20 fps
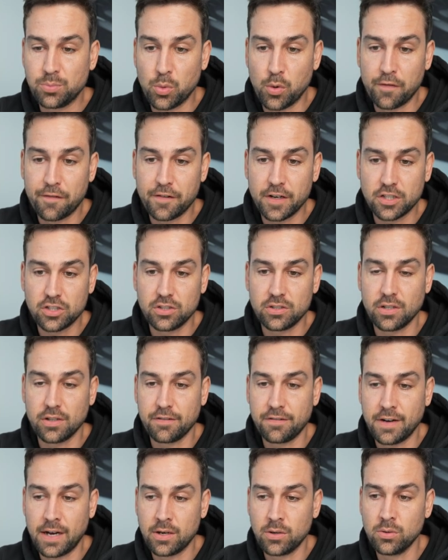more friction to the
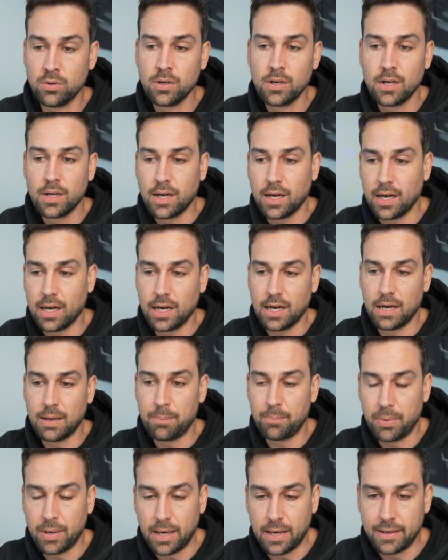funnel,
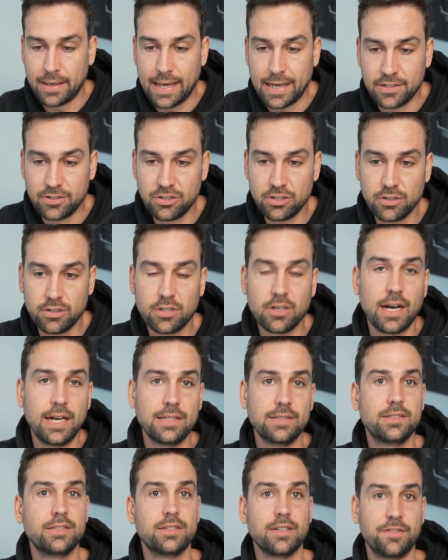but as you
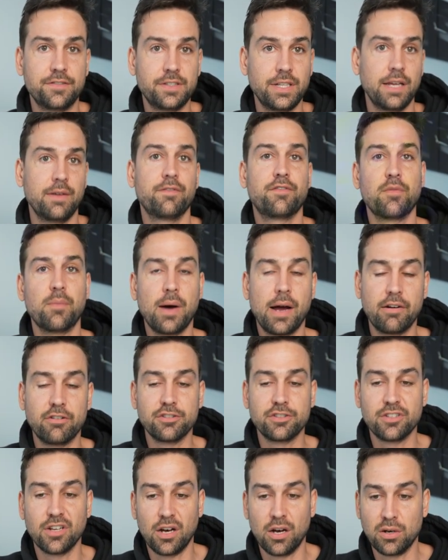guys have seen from my
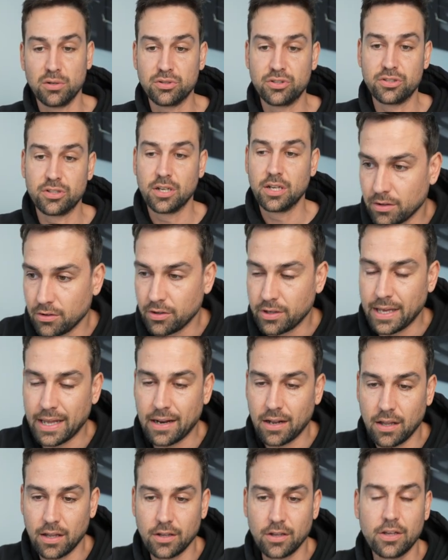results, you
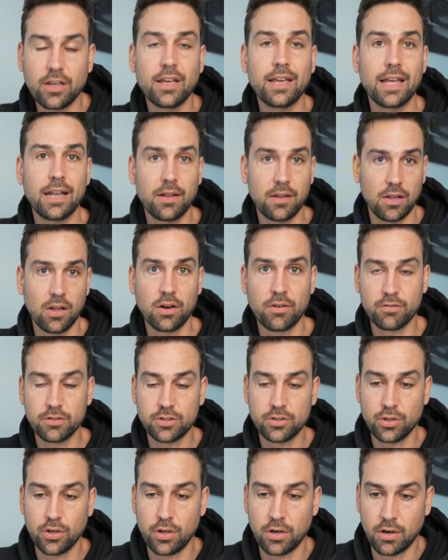can get a lot of
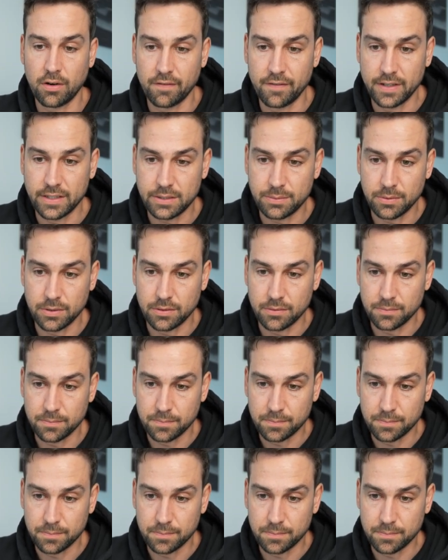return on investment.